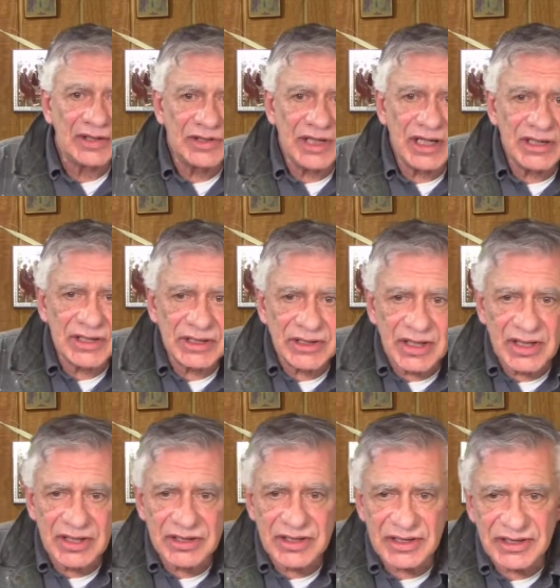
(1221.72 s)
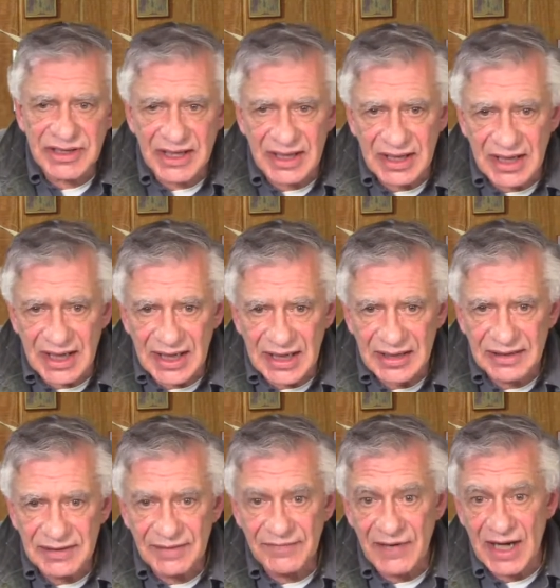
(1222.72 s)
Now Jesus enters the
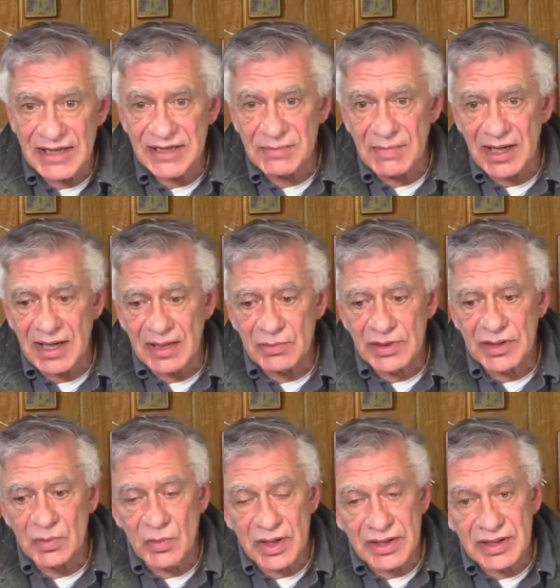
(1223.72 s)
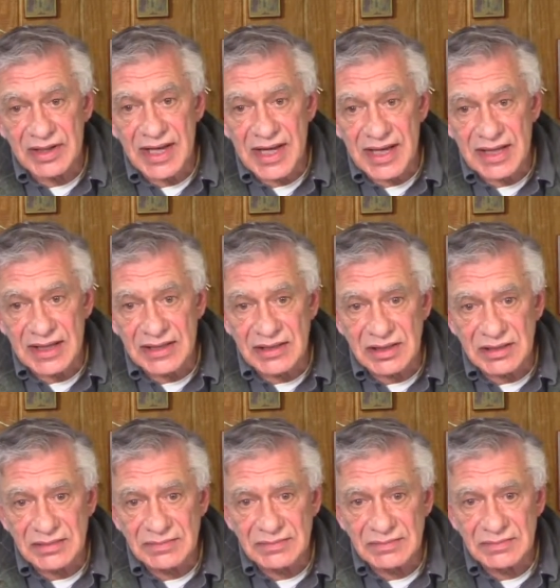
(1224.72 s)
synagogue and finds a man with a withered hand.